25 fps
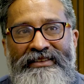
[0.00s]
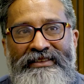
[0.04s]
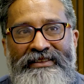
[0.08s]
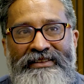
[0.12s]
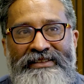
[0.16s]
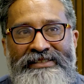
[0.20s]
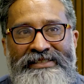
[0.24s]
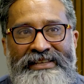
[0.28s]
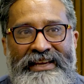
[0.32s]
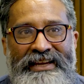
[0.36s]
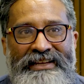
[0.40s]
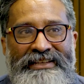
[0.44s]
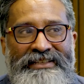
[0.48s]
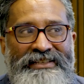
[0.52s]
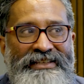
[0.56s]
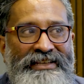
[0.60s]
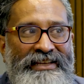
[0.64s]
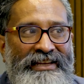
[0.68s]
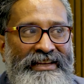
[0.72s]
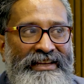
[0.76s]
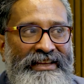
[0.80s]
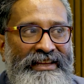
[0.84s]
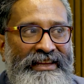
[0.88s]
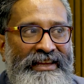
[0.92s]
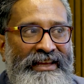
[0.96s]
this
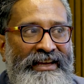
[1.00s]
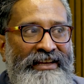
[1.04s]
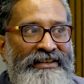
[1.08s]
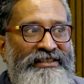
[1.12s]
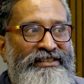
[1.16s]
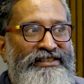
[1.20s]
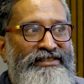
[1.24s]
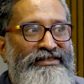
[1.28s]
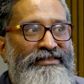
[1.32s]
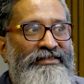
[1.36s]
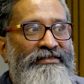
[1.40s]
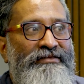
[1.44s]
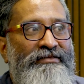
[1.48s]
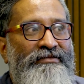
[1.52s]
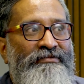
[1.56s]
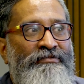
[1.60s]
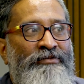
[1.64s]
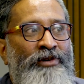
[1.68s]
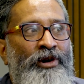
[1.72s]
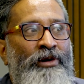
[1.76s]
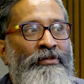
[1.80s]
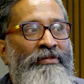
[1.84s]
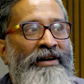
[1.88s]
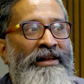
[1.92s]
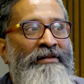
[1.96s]
idea that
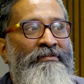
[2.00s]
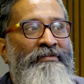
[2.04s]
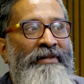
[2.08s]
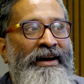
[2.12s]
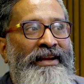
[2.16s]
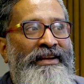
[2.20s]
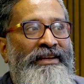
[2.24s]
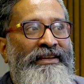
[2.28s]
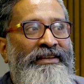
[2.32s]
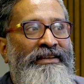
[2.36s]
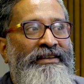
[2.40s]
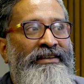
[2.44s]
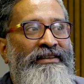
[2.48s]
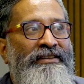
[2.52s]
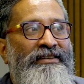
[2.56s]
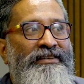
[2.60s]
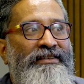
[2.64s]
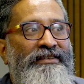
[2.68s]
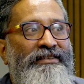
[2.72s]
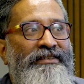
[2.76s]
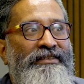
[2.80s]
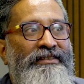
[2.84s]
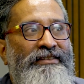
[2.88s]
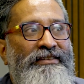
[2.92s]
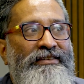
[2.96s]
mobile money
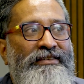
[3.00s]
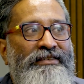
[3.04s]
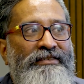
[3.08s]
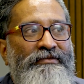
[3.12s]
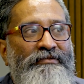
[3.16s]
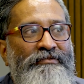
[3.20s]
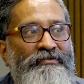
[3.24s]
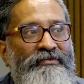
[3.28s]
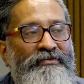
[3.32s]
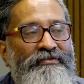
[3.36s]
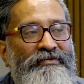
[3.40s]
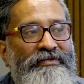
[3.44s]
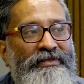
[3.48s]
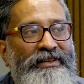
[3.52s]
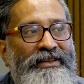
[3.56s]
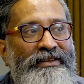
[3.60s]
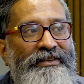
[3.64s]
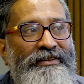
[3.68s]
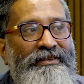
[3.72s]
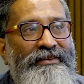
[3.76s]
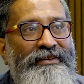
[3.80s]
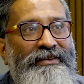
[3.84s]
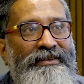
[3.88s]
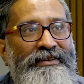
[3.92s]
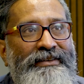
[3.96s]

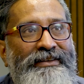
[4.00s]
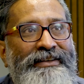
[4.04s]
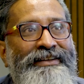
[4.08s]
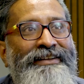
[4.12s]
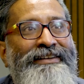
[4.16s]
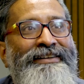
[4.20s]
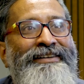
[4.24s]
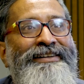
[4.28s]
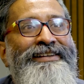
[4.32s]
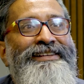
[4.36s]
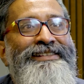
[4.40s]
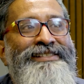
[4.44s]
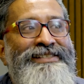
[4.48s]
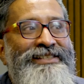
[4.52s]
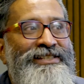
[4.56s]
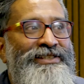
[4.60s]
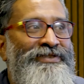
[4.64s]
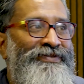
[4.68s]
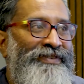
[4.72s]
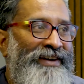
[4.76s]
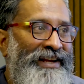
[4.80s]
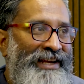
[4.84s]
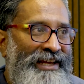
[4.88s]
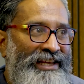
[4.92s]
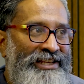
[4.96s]
increases
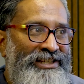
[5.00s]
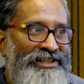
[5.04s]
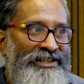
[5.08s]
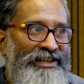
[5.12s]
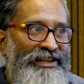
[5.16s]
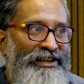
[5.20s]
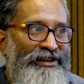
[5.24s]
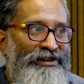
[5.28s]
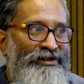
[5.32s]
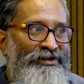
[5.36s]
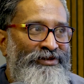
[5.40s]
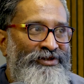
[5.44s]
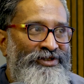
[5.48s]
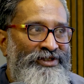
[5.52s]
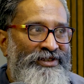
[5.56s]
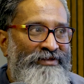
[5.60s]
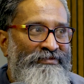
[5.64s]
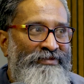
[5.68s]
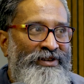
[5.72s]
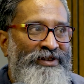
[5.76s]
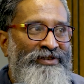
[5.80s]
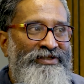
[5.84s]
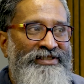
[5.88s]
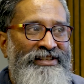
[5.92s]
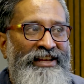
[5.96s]
financial inclusion
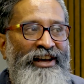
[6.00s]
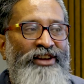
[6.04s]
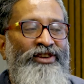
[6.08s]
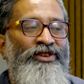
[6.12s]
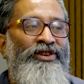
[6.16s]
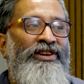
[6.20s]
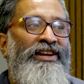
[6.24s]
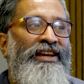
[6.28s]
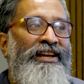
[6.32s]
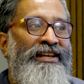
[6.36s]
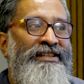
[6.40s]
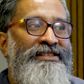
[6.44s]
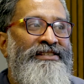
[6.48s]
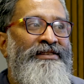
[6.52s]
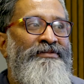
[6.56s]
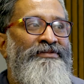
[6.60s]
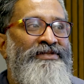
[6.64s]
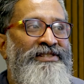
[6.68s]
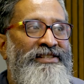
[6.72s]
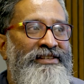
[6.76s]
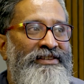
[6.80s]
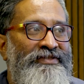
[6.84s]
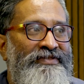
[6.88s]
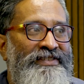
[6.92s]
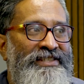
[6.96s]
because now you can get some
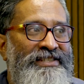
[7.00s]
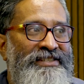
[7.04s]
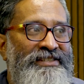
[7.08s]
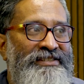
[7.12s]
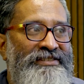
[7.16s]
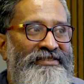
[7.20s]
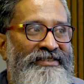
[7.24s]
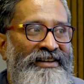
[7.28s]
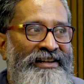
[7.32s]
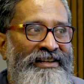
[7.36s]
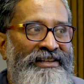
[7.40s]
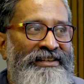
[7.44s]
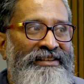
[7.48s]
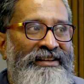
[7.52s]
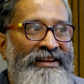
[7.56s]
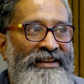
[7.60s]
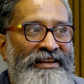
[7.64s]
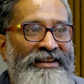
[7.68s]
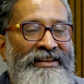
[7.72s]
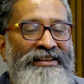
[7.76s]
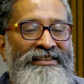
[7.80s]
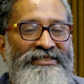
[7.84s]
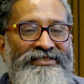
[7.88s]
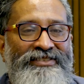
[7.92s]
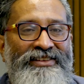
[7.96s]
services, right?
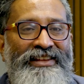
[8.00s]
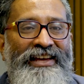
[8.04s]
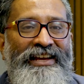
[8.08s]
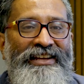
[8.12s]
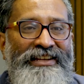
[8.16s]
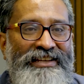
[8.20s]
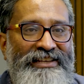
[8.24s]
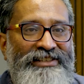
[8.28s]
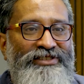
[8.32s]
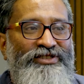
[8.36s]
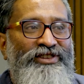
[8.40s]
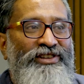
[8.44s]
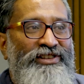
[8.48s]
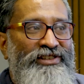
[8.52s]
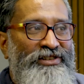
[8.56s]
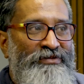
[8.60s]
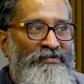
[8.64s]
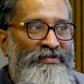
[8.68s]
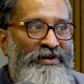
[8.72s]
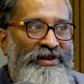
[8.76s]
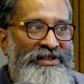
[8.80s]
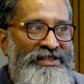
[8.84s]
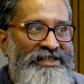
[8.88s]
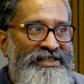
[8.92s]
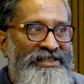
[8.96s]
So the idea is you can
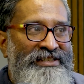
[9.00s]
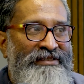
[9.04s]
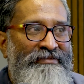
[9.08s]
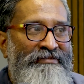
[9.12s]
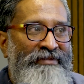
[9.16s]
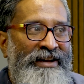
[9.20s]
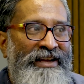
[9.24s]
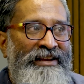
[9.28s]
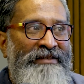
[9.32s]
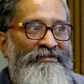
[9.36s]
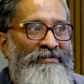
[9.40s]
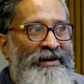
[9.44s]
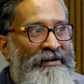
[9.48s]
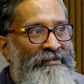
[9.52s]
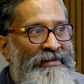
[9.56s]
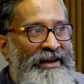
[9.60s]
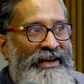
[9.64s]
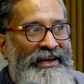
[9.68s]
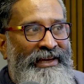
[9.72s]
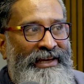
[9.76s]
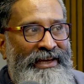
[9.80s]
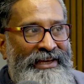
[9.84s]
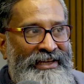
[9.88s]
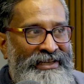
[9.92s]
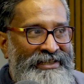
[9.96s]
deposit some money by
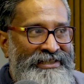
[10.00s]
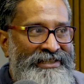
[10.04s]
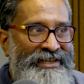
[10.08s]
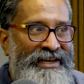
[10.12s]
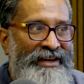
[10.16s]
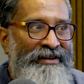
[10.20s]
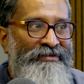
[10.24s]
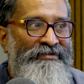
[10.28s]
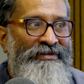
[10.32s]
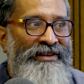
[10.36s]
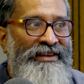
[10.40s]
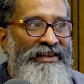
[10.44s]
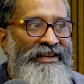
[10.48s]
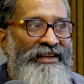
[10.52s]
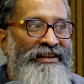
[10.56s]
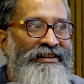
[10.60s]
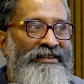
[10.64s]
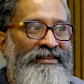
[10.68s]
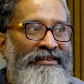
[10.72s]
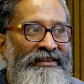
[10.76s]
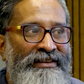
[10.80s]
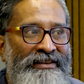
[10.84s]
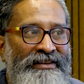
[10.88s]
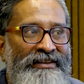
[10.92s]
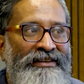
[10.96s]
buying airtime, and
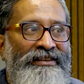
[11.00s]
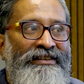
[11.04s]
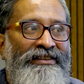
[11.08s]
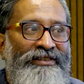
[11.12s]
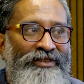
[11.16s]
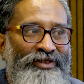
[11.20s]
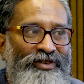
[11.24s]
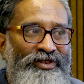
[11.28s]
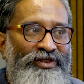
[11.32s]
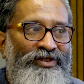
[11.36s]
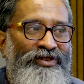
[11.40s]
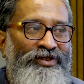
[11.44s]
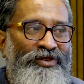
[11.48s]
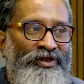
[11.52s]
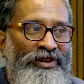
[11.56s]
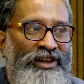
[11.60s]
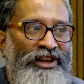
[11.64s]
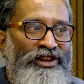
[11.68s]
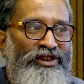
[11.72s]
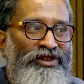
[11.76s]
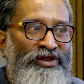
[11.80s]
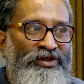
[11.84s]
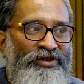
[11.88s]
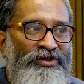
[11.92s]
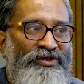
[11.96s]
then you
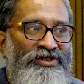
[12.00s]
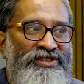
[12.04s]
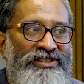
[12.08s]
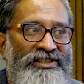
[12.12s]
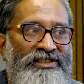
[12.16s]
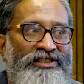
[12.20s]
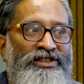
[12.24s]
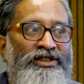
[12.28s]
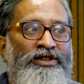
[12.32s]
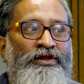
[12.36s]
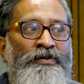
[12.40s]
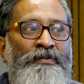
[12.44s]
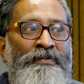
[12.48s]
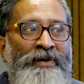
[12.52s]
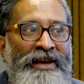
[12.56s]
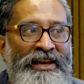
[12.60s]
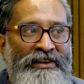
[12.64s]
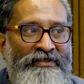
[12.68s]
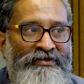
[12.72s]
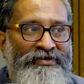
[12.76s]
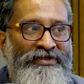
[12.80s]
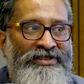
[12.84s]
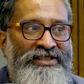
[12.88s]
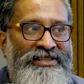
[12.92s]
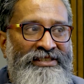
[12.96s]
can use it to pay
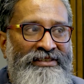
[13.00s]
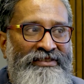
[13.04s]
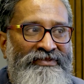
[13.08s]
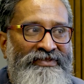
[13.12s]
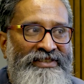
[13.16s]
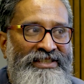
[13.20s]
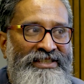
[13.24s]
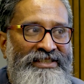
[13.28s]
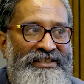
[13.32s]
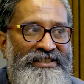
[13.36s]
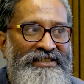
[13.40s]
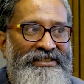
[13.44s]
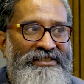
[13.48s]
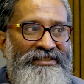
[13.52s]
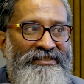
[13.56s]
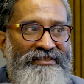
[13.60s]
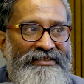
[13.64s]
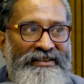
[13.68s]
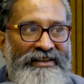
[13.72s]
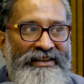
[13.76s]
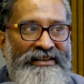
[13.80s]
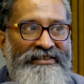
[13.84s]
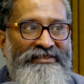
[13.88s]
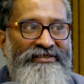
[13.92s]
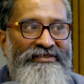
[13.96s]
for services,
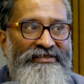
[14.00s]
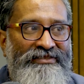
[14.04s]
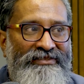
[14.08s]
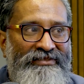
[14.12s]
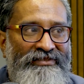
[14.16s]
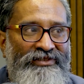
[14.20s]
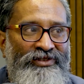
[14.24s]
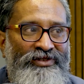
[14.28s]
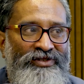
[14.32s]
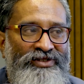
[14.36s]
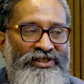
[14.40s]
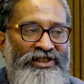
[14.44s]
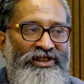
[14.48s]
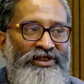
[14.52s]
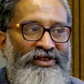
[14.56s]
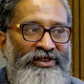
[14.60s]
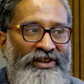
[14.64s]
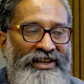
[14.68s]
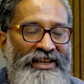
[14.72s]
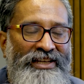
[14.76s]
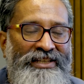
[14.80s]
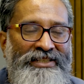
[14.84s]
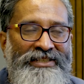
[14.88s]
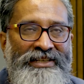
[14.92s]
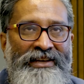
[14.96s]
right? Using your
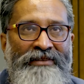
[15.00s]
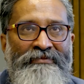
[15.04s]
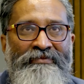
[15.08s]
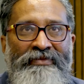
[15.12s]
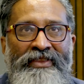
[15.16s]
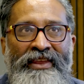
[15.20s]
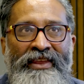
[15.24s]
airtime.